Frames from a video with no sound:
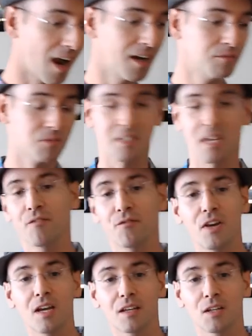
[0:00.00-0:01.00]
same
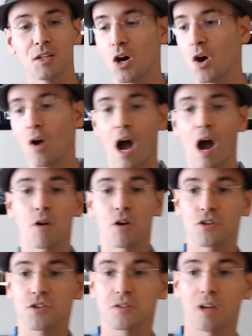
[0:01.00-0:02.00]
thing, you know, I
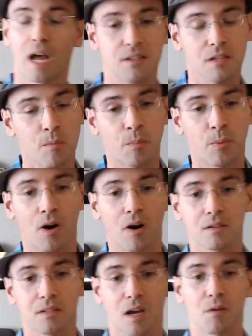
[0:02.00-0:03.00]
was, at some
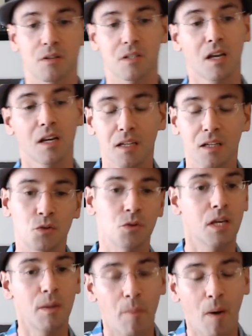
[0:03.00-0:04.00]
point, I was getting into
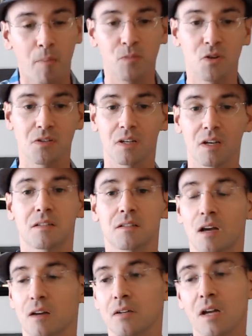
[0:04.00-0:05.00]
hip-hop music and
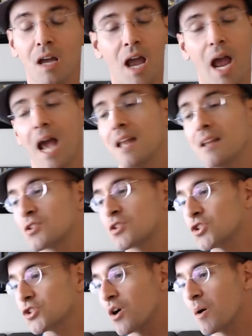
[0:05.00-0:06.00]
stuff, and
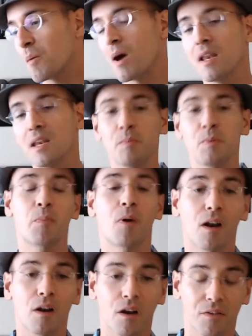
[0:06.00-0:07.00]
so many people
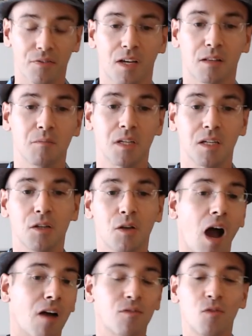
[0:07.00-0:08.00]
laughed at me. You
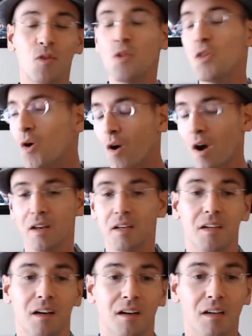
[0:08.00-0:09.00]
have no
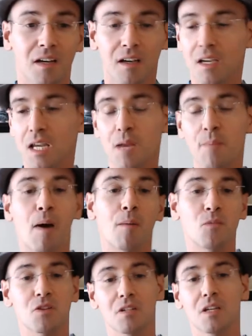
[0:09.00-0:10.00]
idea. Hip-hop
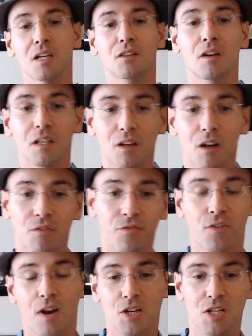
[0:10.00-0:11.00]
music, the little
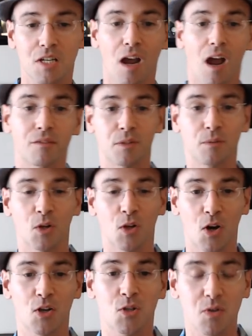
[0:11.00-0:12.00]
French guy from the
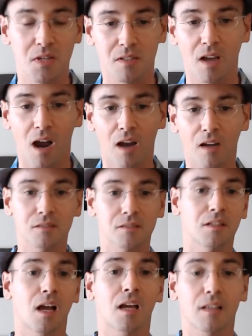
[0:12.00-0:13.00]
countryside, who's
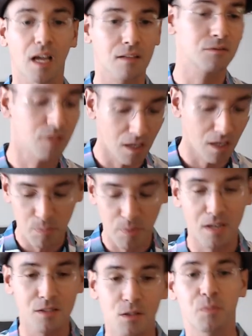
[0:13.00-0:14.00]
like he
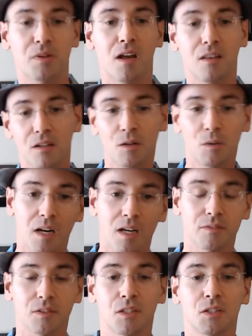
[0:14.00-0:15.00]
plays the piano,
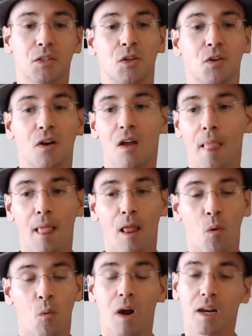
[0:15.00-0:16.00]
whatever, you know.
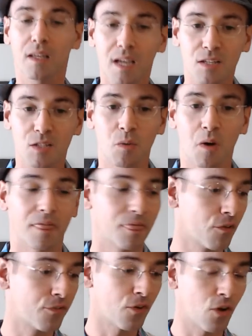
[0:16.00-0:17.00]
Well, guess what? The
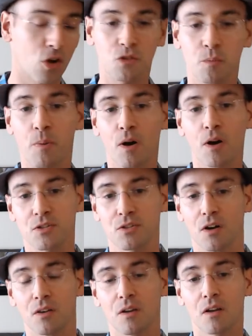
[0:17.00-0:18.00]
first
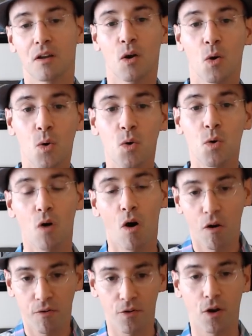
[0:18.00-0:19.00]
person who
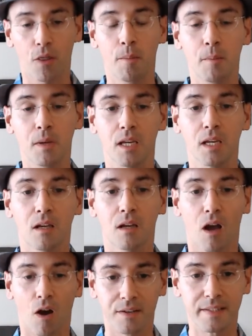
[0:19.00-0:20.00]
offered me
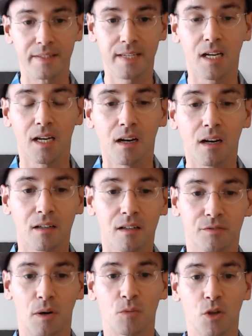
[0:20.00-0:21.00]
a deal
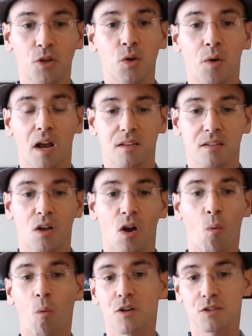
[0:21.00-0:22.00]
from the US
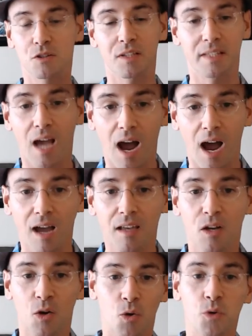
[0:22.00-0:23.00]
was the guy
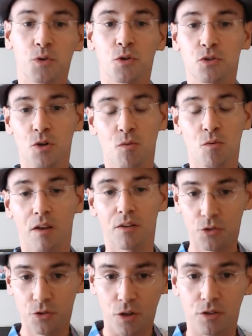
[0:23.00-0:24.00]
who used to run
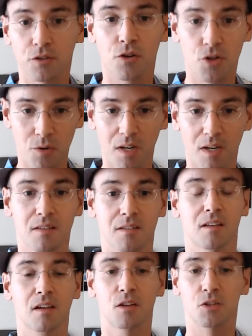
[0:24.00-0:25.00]
Dr.
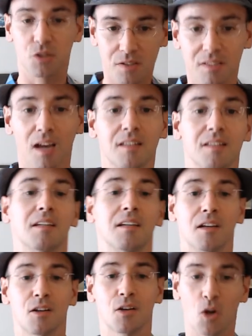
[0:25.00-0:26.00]
Dre's society,
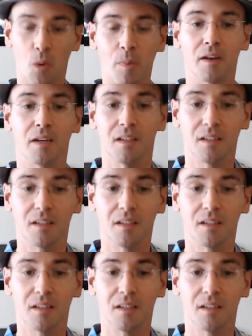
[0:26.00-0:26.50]
company.